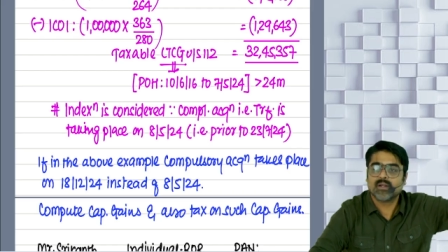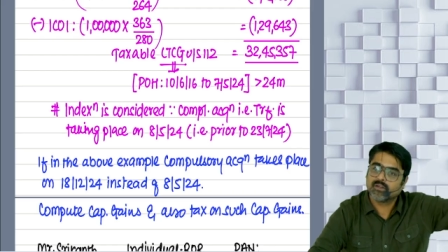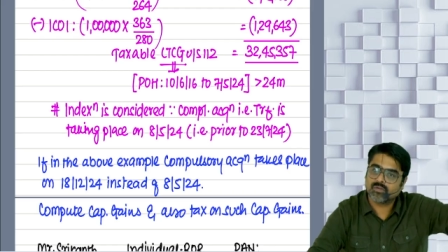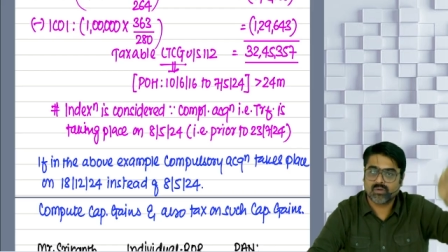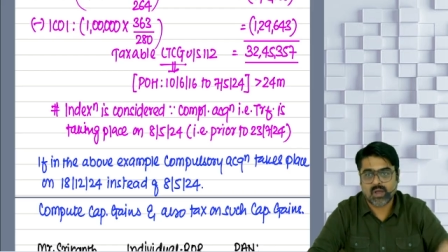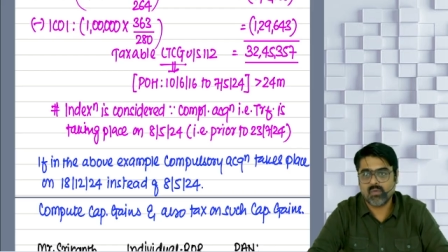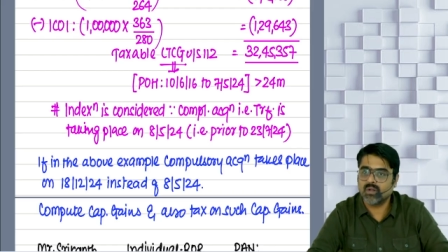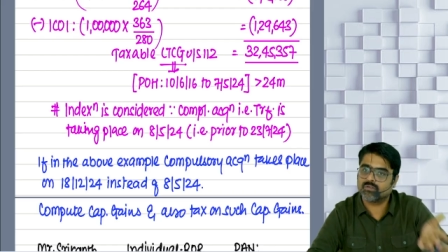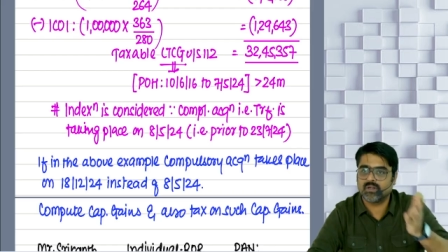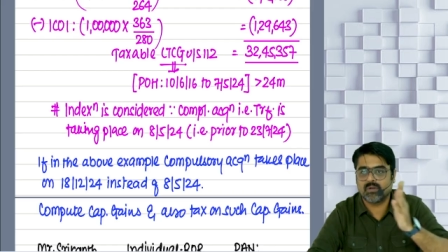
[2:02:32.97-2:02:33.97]
So now
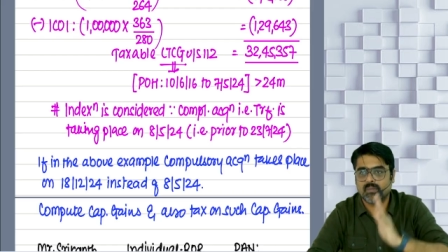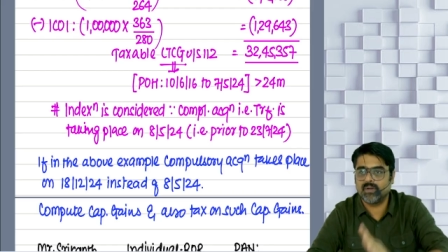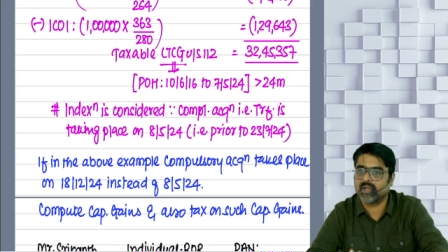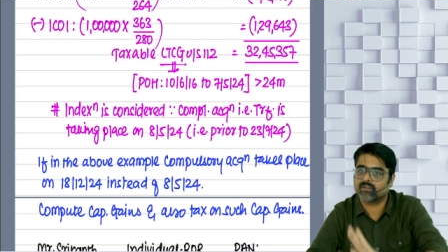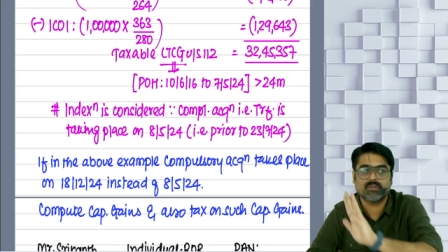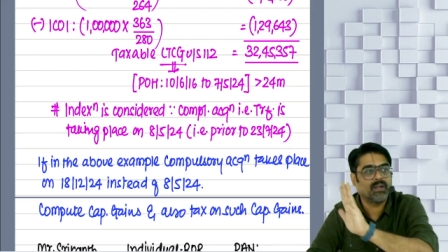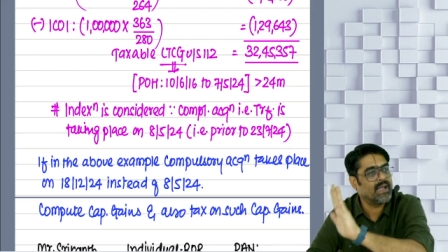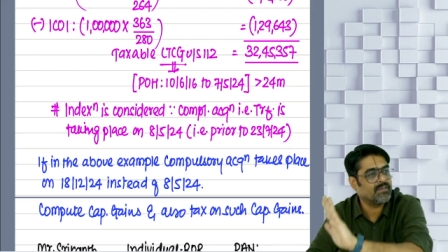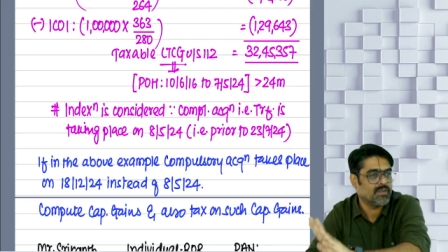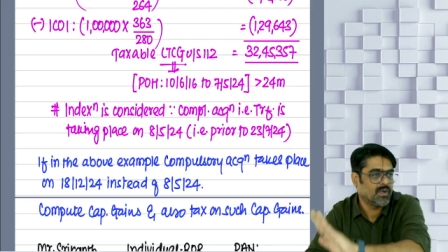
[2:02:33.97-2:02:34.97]
also it will be taxable
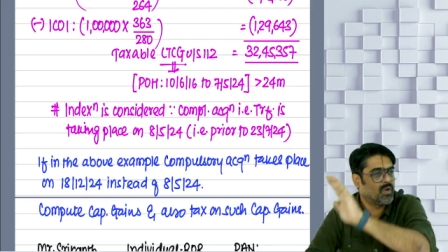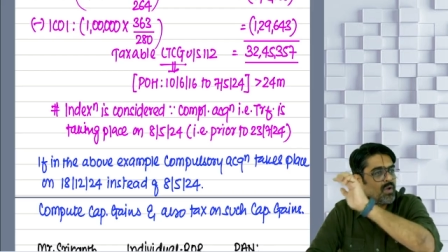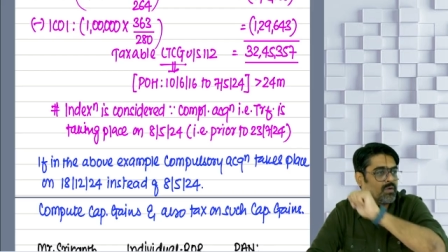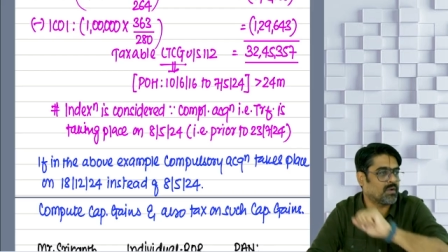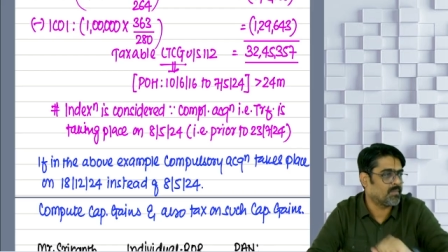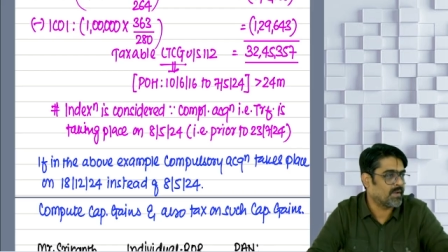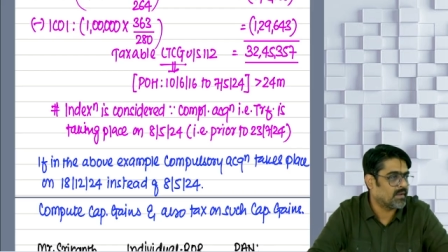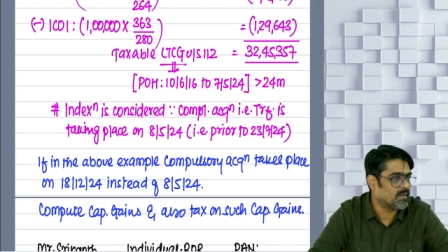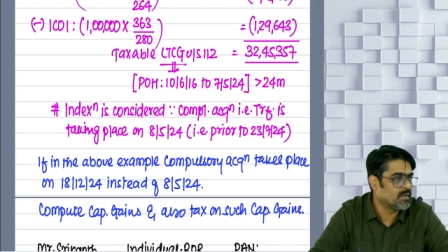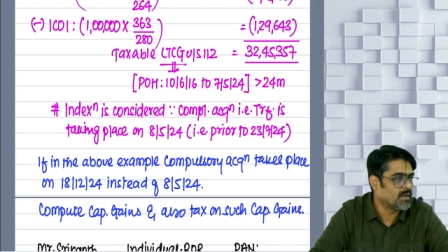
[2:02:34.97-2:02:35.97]
as long term gain.
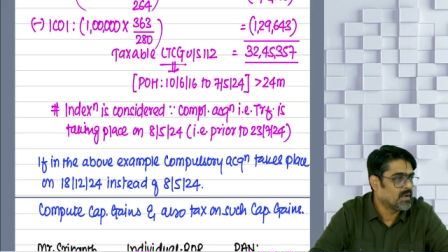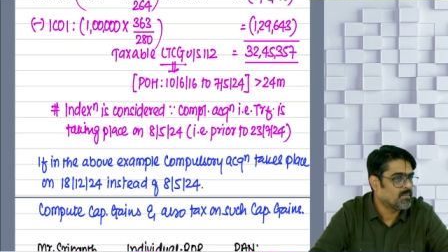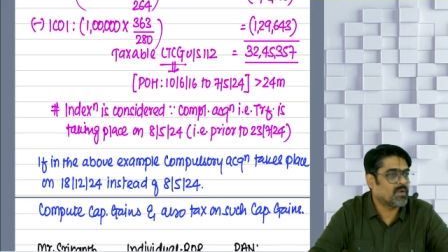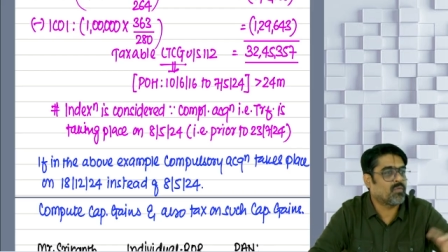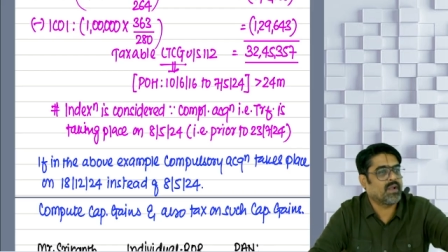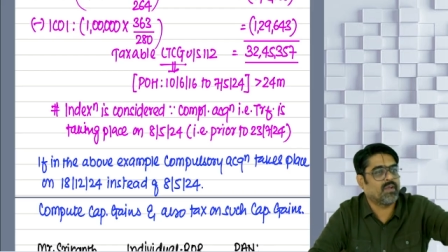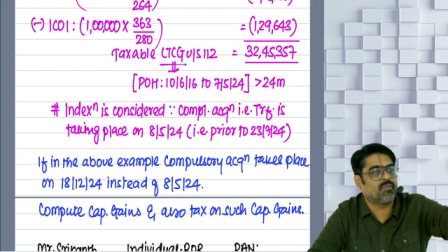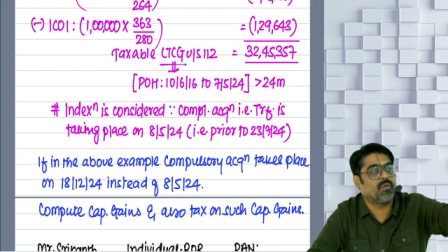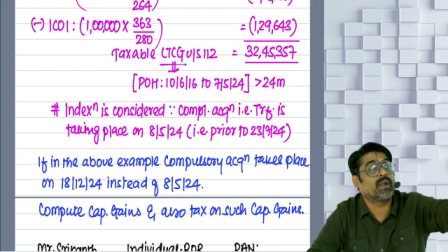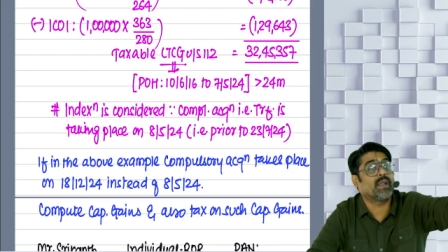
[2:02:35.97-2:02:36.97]
But what
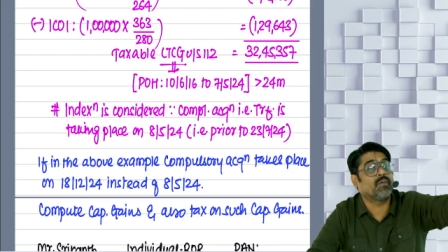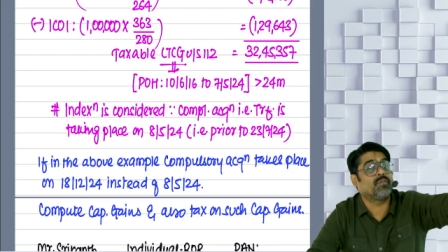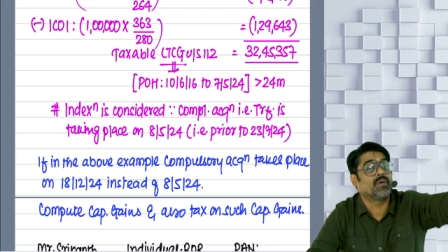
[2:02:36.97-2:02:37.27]
if